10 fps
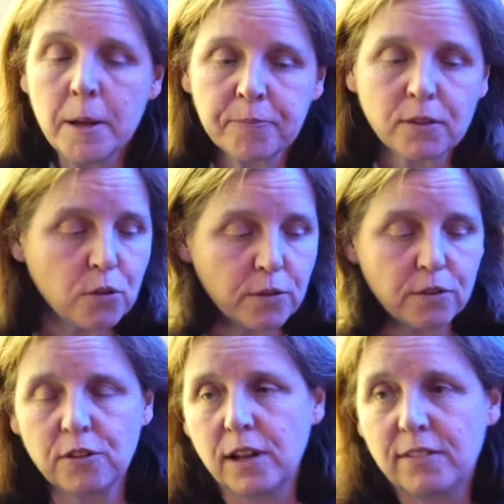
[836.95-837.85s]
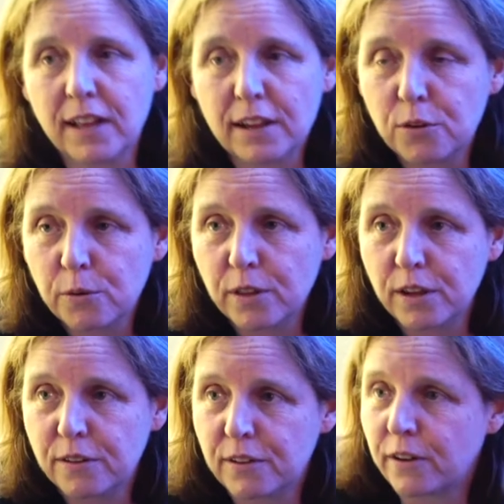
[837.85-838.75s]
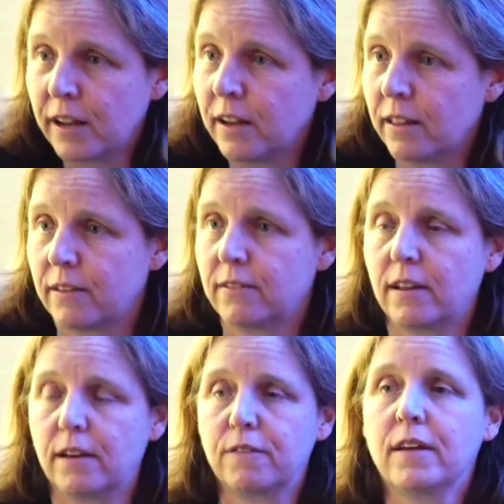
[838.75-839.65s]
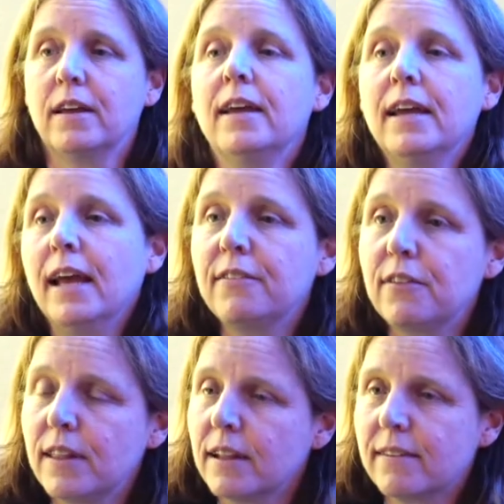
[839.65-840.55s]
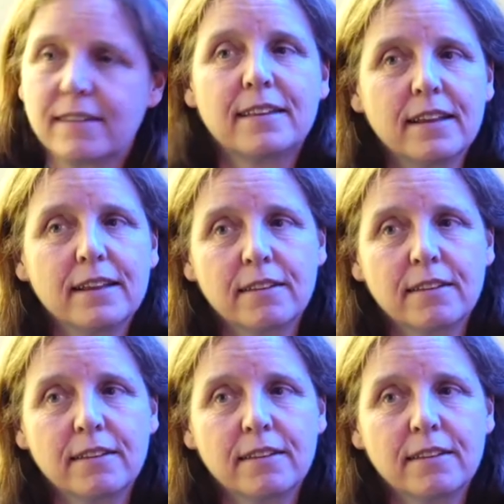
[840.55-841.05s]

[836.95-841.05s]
Wow. So there's, it's not too early to start any of this stuff. Yeah, I think and we're so realizing that.